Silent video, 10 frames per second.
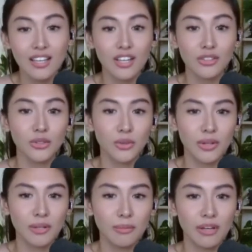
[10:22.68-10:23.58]
to do
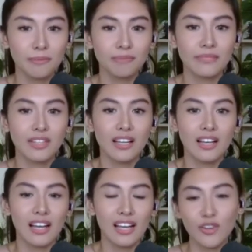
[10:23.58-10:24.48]
it. But
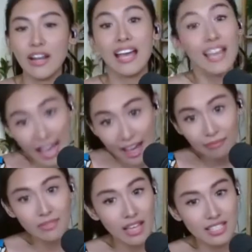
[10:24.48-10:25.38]
ayun, I
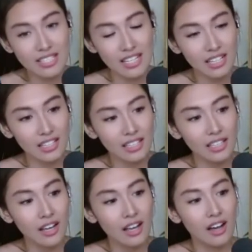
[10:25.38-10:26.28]
am
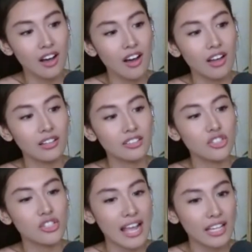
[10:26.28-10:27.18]
still
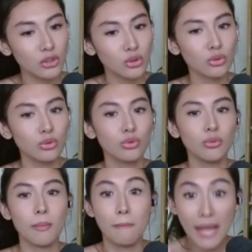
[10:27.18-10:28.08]
trying
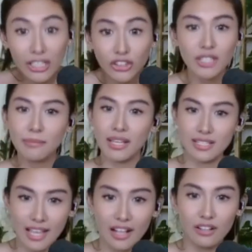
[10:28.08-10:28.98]
to better
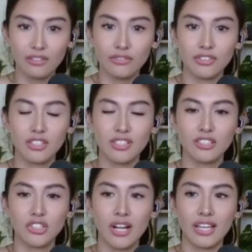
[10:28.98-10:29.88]
myself, still
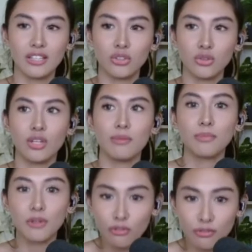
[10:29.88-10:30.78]
trying to
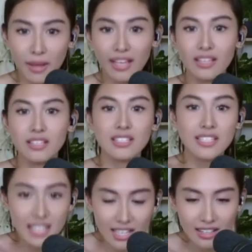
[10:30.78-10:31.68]
improve my
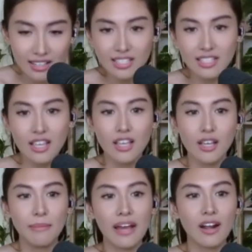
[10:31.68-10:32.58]
skills,
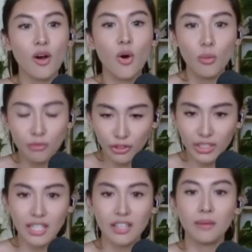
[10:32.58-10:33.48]
para
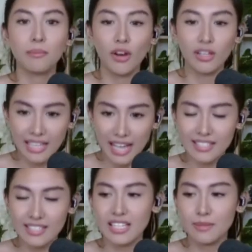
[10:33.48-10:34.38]
hopefully the
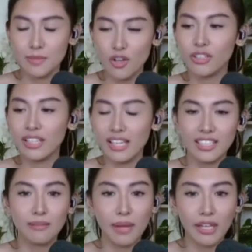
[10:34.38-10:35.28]
podcast keeps on getting
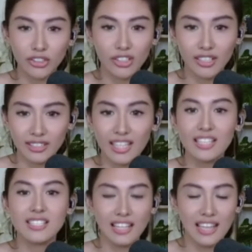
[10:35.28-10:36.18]
better and
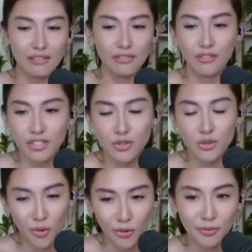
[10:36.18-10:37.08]
takes a life of its
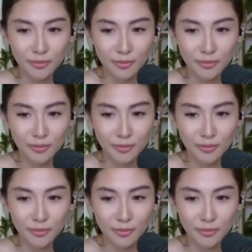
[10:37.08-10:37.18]
own.